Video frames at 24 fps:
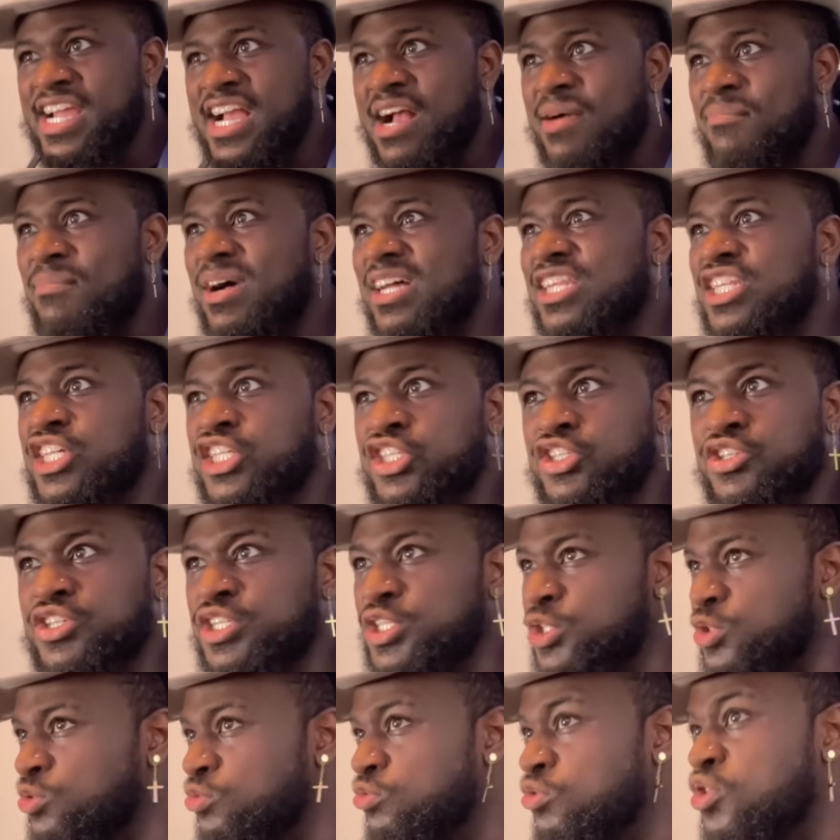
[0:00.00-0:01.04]
I'm about to
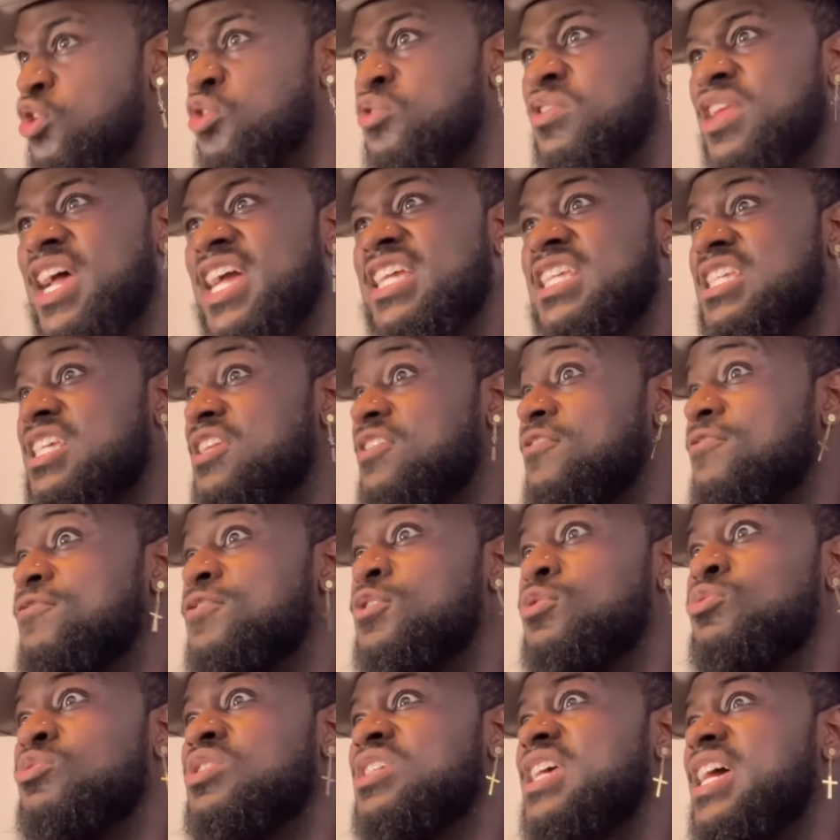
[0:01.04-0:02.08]
treat you real nice in a
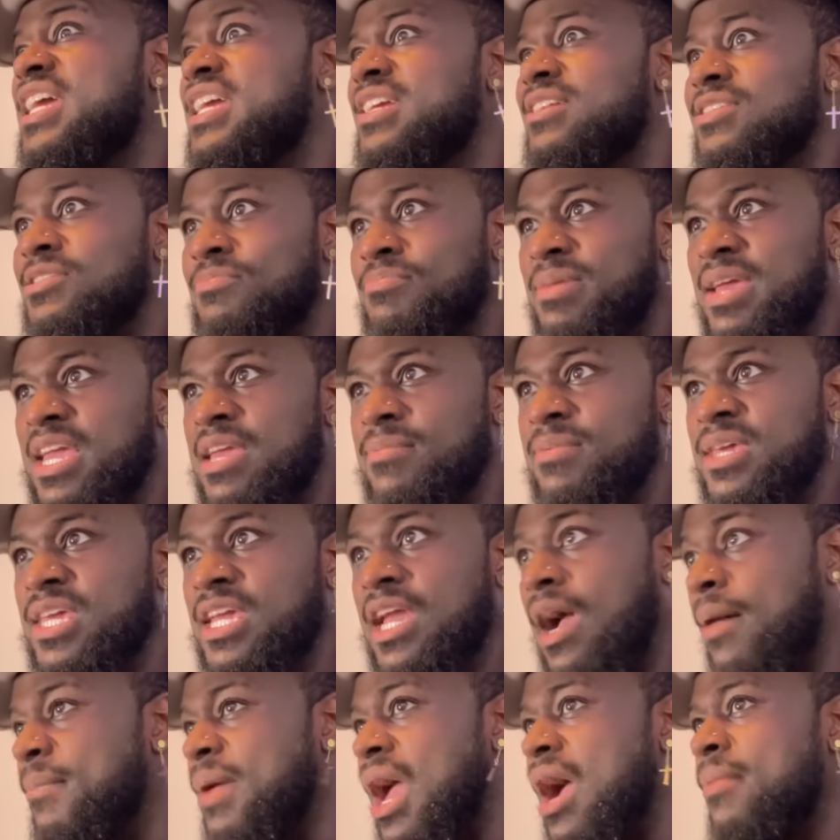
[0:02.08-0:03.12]
few seconds, baby.
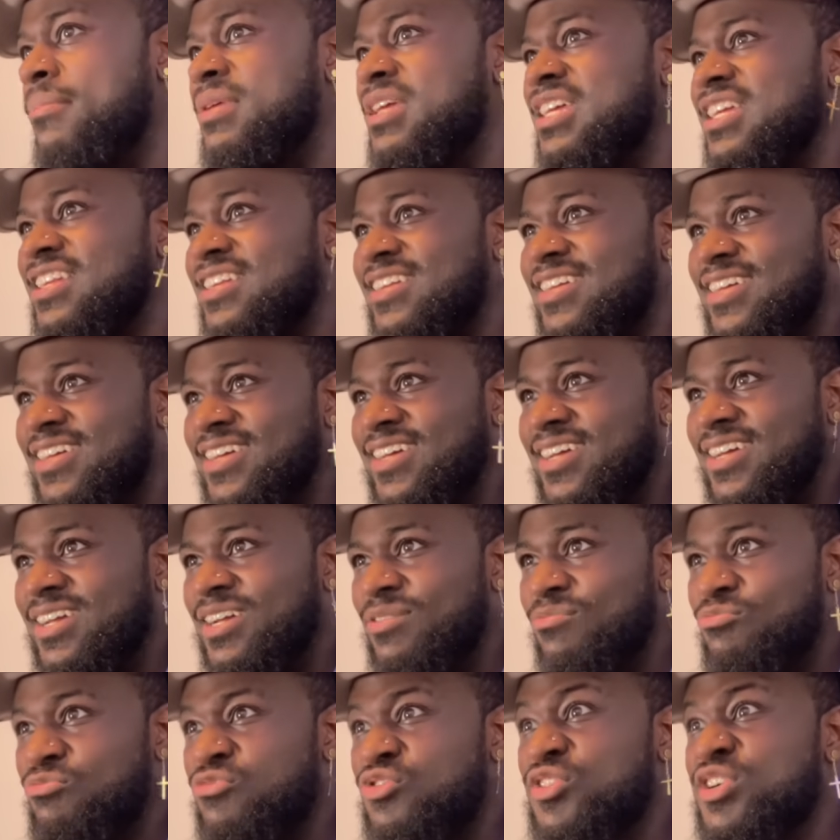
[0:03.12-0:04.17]
I mean, I mean,
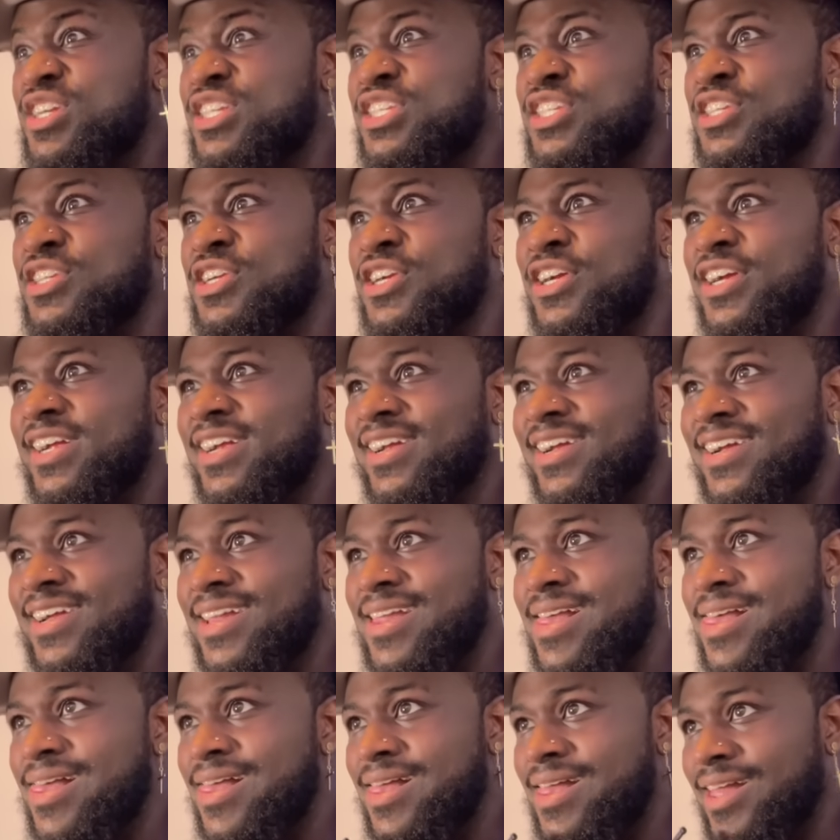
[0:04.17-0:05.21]
prisoner.
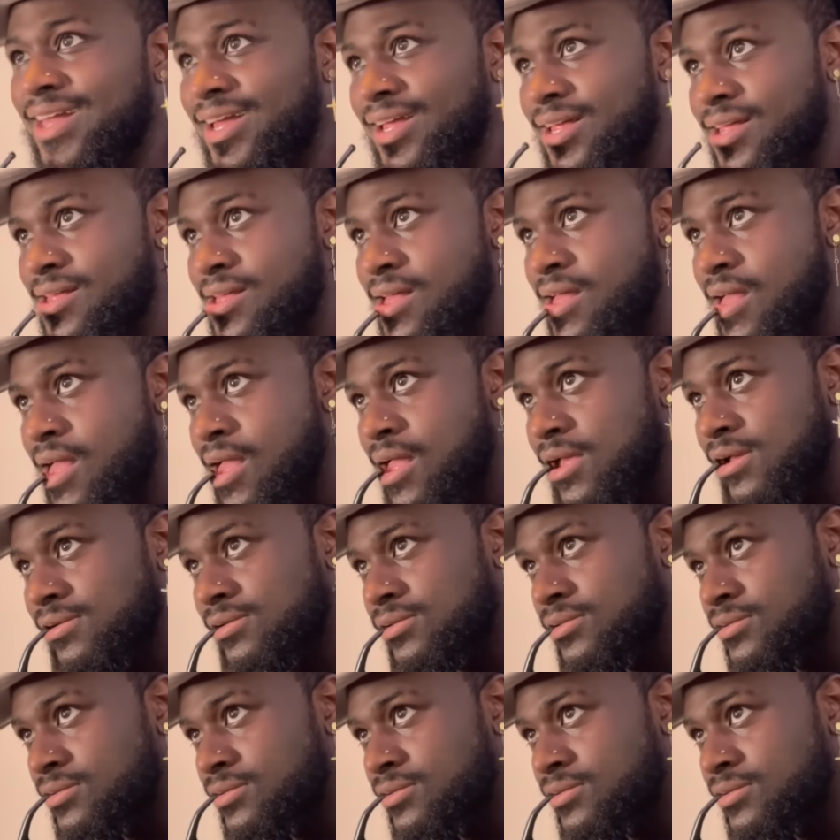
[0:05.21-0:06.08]
Okay,